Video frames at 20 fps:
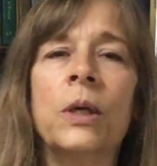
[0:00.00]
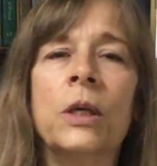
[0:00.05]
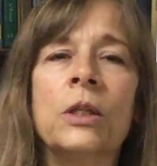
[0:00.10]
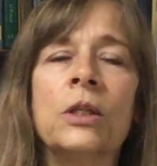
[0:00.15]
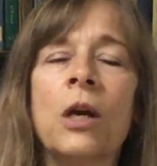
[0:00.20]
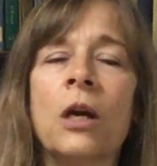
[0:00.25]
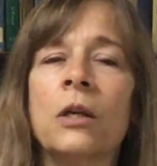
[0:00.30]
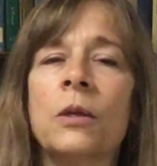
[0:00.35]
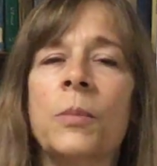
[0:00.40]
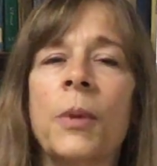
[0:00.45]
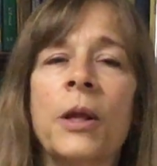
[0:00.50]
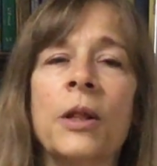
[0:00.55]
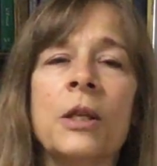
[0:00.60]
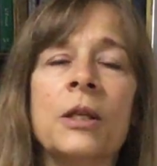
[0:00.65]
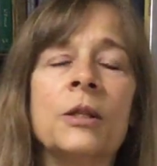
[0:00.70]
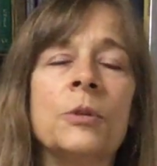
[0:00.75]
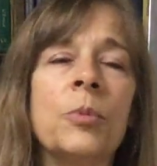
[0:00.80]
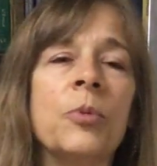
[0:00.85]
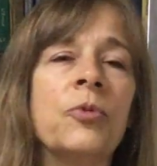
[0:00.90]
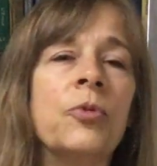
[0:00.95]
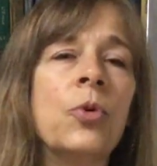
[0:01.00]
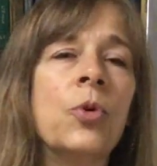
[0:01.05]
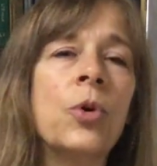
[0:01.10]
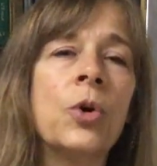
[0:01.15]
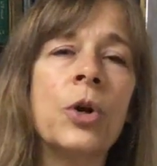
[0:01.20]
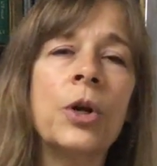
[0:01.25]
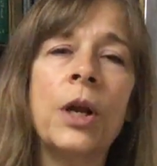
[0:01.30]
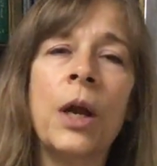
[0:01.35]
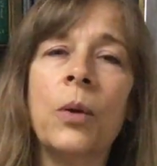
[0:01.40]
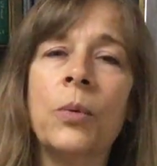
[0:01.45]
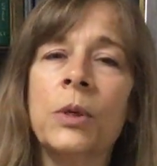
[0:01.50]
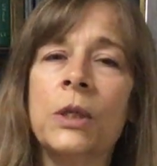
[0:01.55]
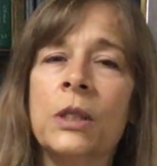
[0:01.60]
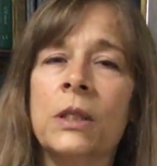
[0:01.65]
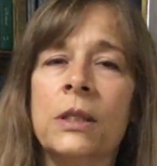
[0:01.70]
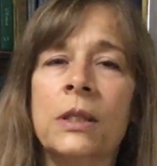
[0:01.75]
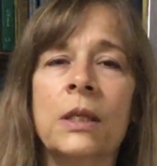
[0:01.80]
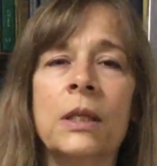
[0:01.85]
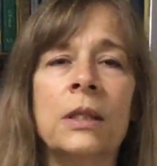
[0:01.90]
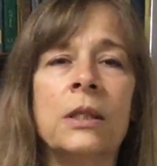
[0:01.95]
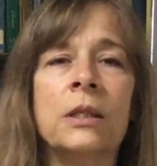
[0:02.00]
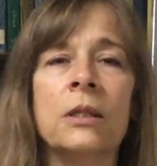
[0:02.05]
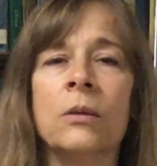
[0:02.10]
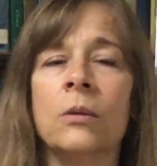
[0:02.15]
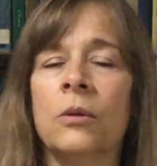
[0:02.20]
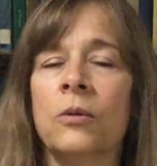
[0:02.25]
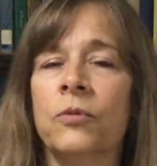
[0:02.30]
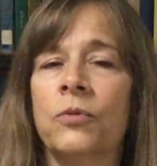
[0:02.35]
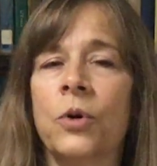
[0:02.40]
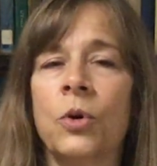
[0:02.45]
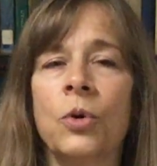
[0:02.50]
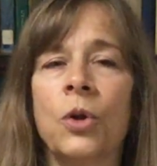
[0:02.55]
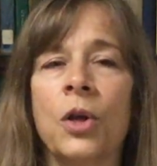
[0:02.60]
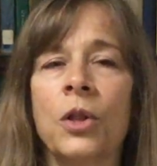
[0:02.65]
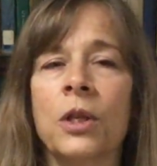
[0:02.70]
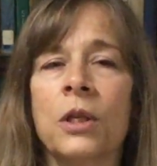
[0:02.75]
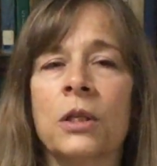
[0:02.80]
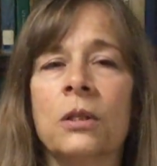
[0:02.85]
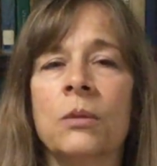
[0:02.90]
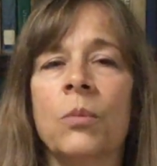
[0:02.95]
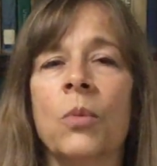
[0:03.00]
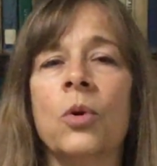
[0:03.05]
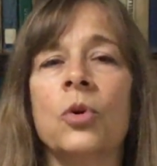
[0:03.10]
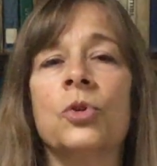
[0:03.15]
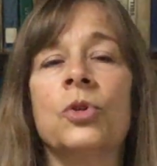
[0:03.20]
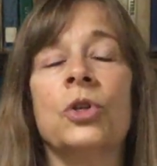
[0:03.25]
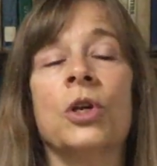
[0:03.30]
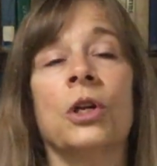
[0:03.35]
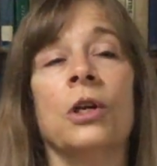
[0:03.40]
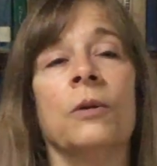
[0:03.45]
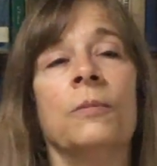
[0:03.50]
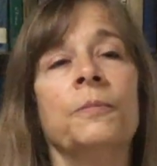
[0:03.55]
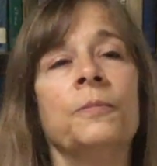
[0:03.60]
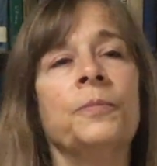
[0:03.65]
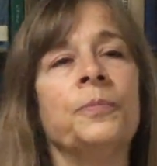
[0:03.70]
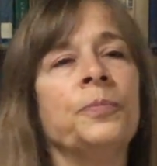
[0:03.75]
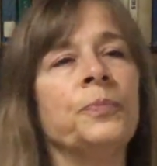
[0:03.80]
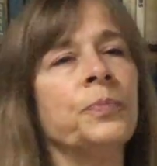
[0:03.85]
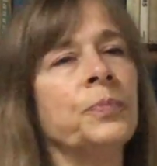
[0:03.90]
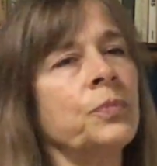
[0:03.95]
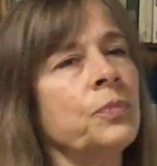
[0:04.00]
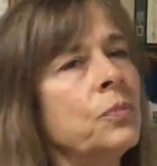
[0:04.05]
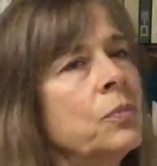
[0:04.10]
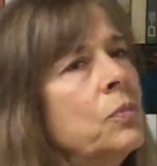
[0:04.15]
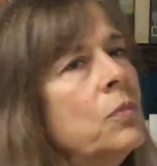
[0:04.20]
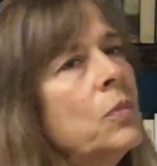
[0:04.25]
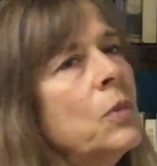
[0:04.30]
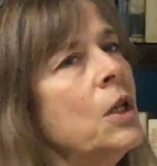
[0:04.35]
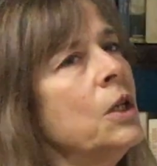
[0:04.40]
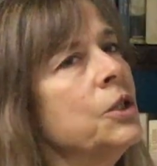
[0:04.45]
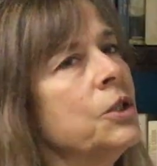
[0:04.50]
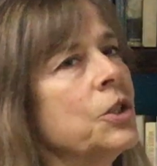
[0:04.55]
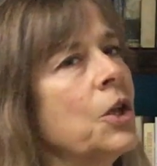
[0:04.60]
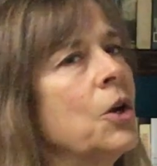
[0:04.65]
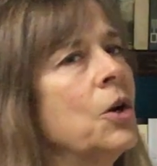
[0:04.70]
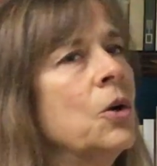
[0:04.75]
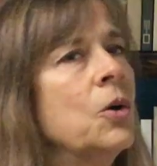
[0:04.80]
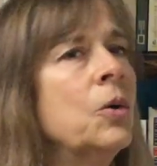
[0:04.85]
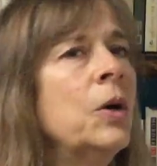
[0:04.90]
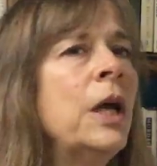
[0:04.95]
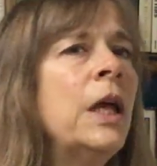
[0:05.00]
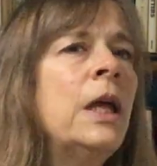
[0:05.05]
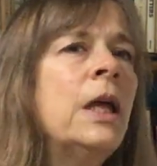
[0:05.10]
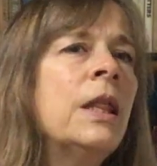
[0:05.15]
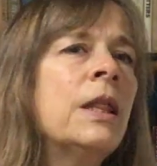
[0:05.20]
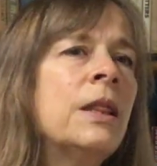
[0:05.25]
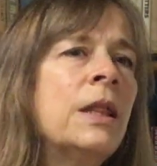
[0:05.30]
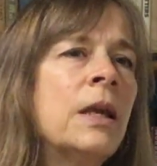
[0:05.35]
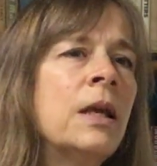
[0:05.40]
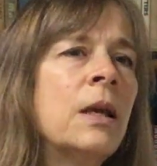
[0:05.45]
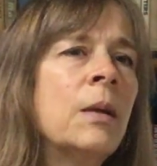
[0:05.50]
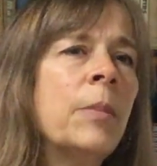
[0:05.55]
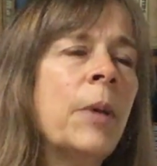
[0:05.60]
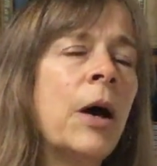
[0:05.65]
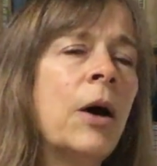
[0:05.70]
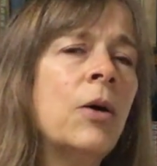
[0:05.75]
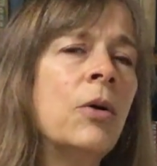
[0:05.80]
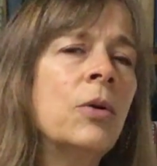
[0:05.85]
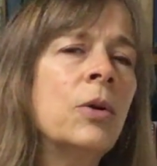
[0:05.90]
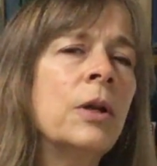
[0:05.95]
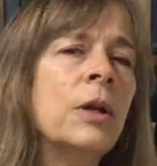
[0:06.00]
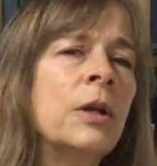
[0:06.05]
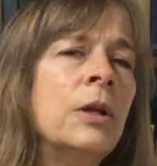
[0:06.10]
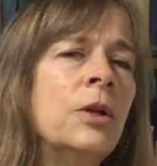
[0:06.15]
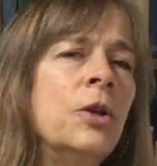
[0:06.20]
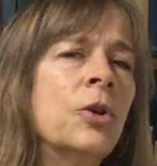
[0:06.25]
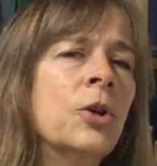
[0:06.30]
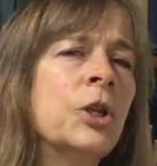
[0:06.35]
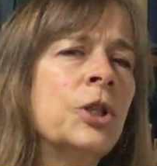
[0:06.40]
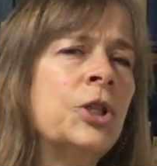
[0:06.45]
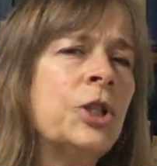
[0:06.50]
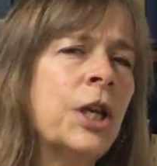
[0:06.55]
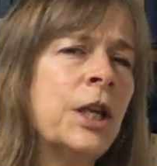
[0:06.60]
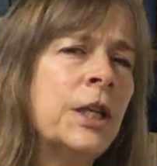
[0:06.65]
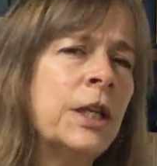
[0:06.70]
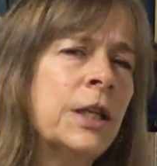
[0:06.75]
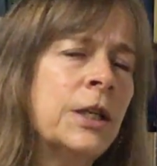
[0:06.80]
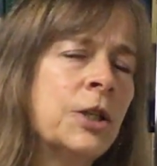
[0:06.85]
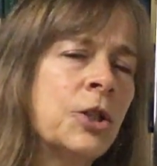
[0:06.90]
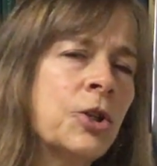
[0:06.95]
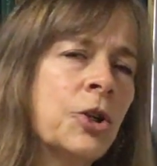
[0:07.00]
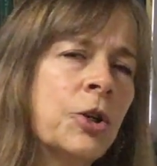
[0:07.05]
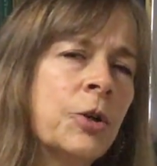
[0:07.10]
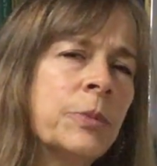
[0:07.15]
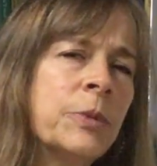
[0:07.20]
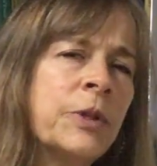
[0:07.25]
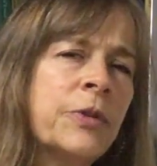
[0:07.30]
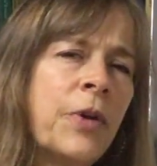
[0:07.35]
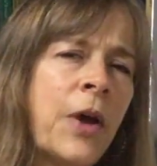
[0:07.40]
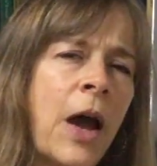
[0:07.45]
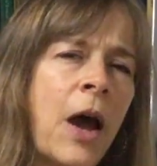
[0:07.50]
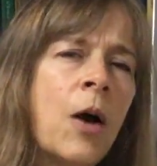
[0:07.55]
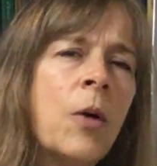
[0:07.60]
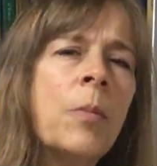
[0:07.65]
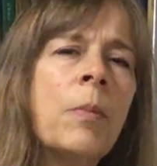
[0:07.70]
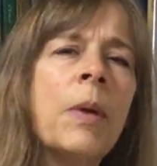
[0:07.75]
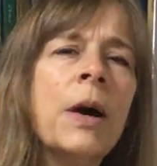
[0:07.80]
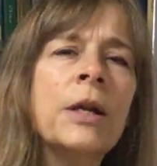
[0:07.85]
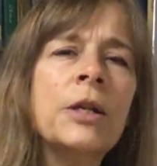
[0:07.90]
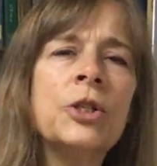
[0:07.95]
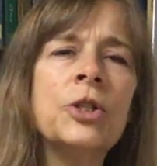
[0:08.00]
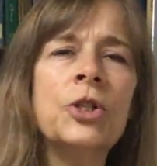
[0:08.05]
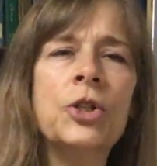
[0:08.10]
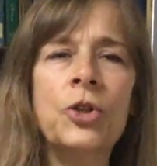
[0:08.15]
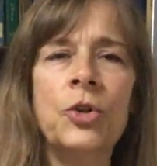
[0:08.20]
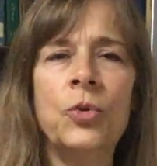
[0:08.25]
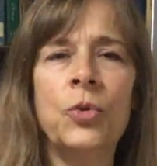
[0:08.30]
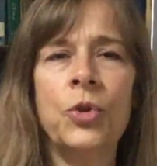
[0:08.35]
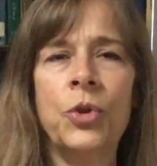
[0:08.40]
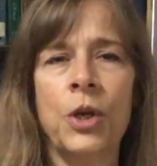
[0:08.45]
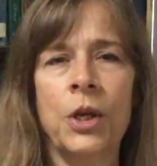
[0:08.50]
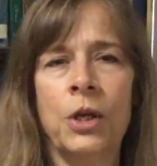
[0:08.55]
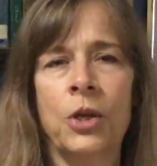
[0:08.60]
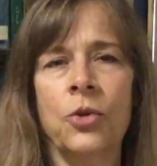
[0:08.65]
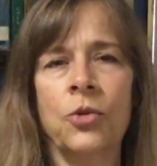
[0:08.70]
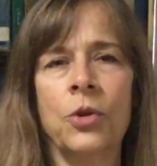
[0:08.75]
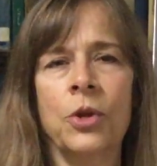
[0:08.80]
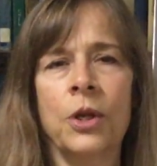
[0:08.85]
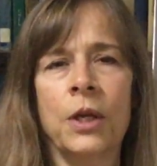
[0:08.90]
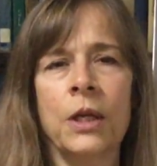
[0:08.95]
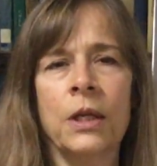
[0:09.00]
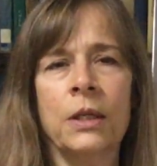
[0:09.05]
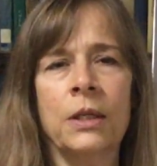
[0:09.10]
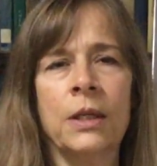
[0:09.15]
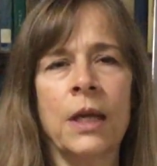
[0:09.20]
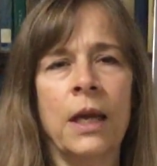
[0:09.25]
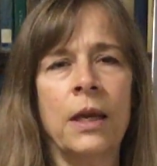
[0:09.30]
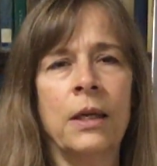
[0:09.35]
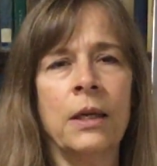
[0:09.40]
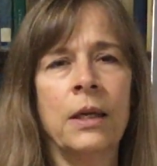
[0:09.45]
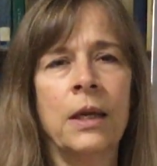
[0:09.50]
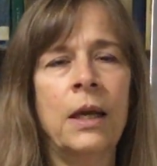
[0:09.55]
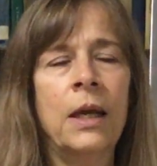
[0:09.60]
talked about this before and now we just need to vote on this motion. So think about your agenda in terms of how much you think you can get done,